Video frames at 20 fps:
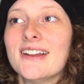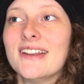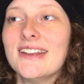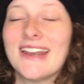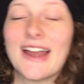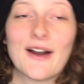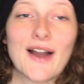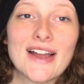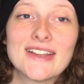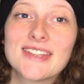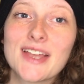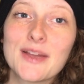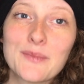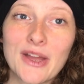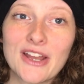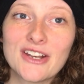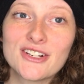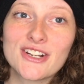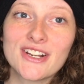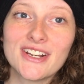Now, as I
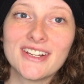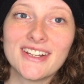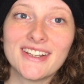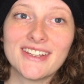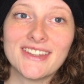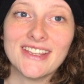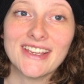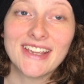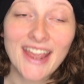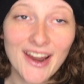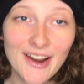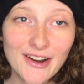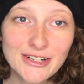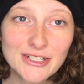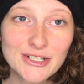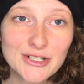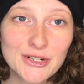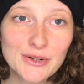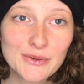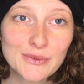mentioned in the
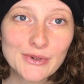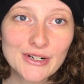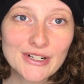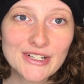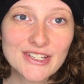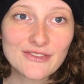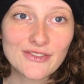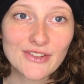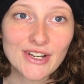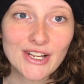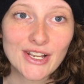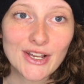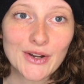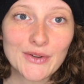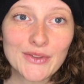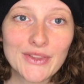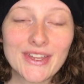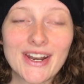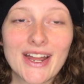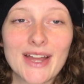character awards
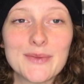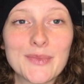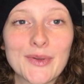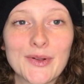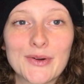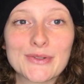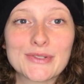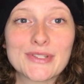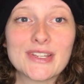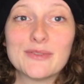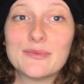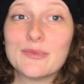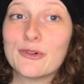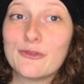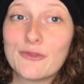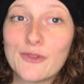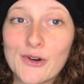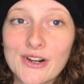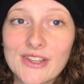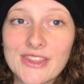video that I posted
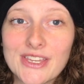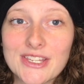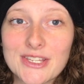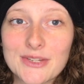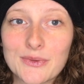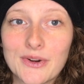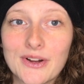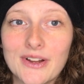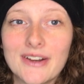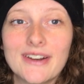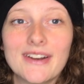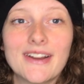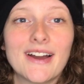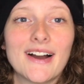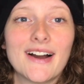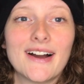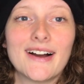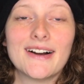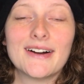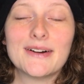before this one,
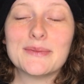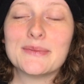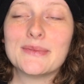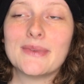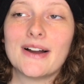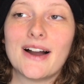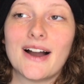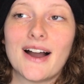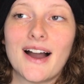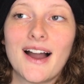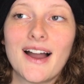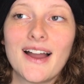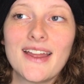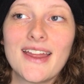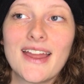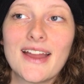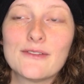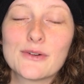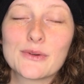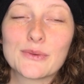um, I
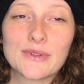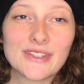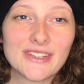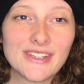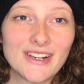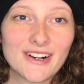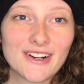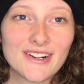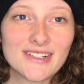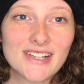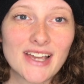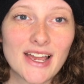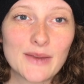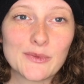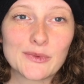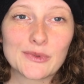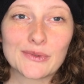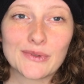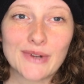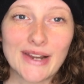have a really hard
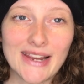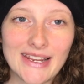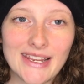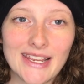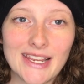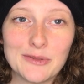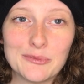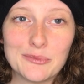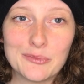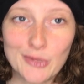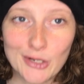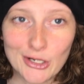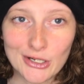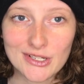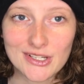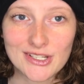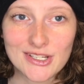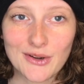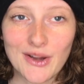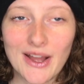time ranking
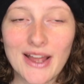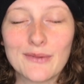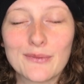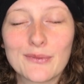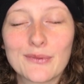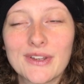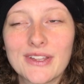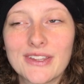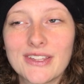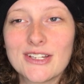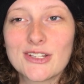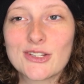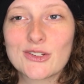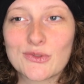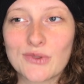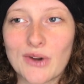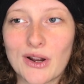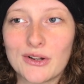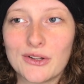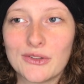books. So I really
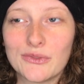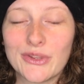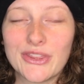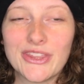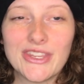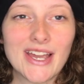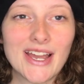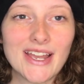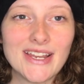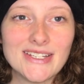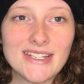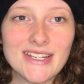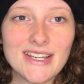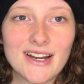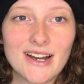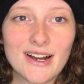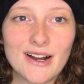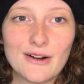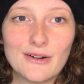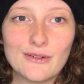struggled with the
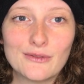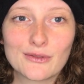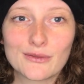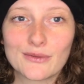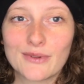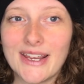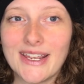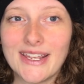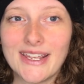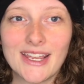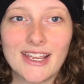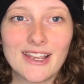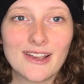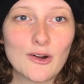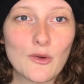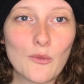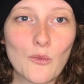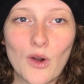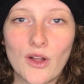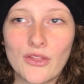idea of ranking
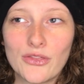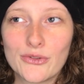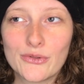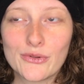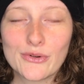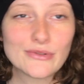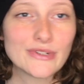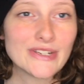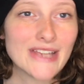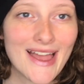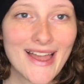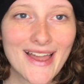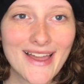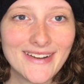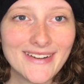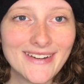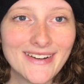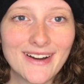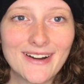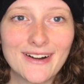1 through
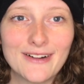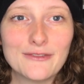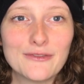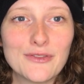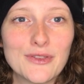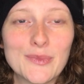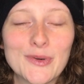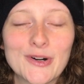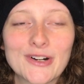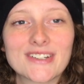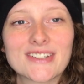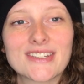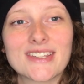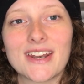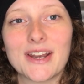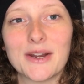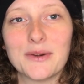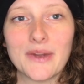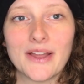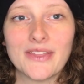10 of the books
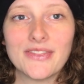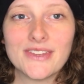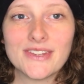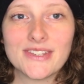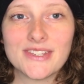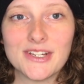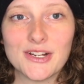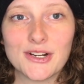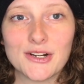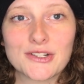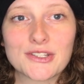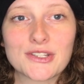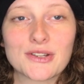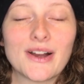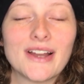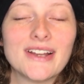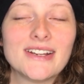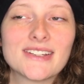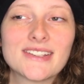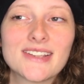that I read this year. So
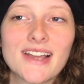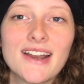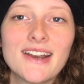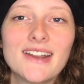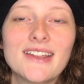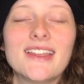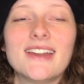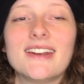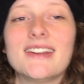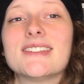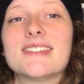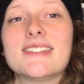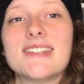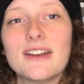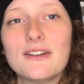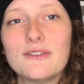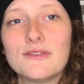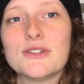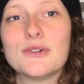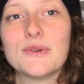I decided that
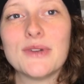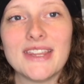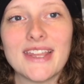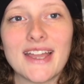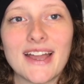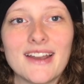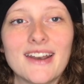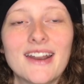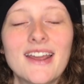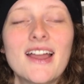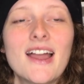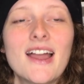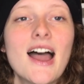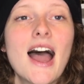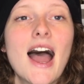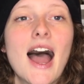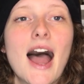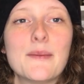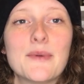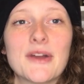instead of doing that,
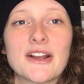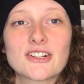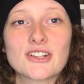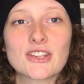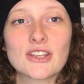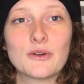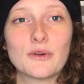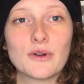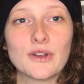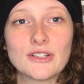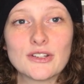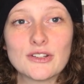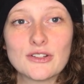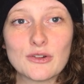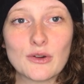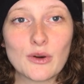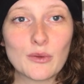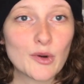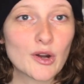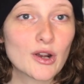I'm actually going to
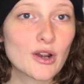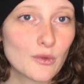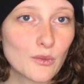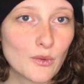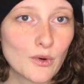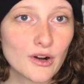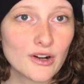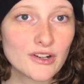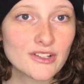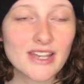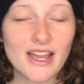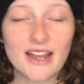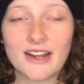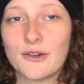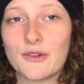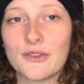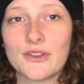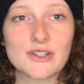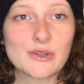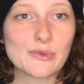do a book awards. I
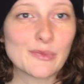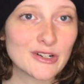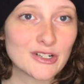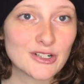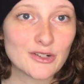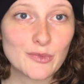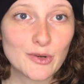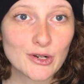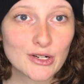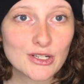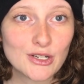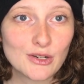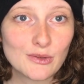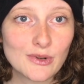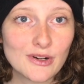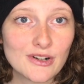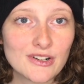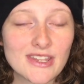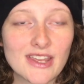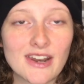know there's a bunch of
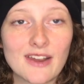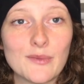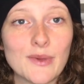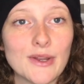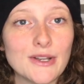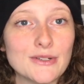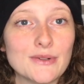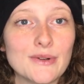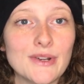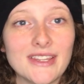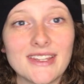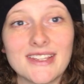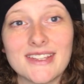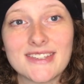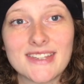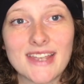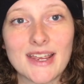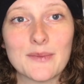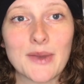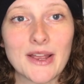booktubers that have been doing this
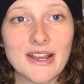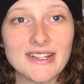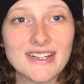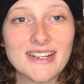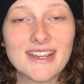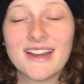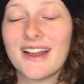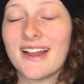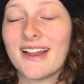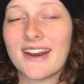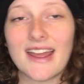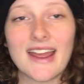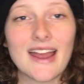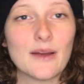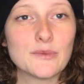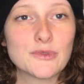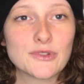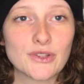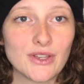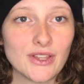same idea and I
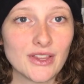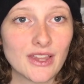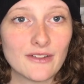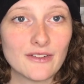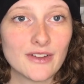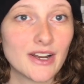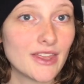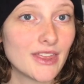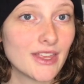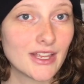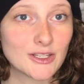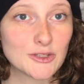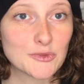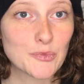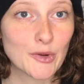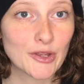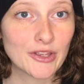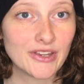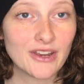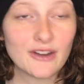absolutely love it. I think it's
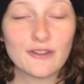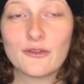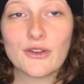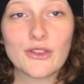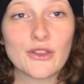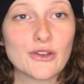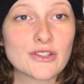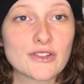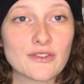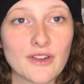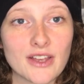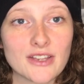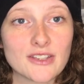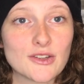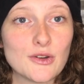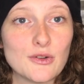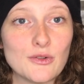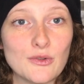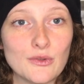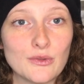brilliant for those of us
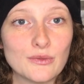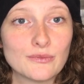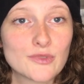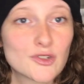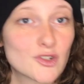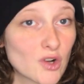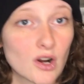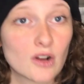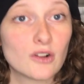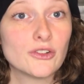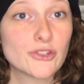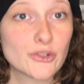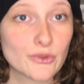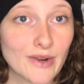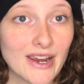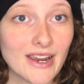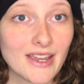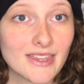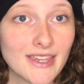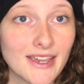who struggle to
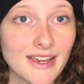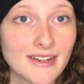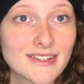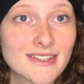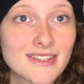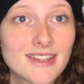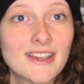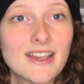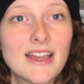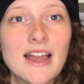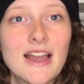rank things.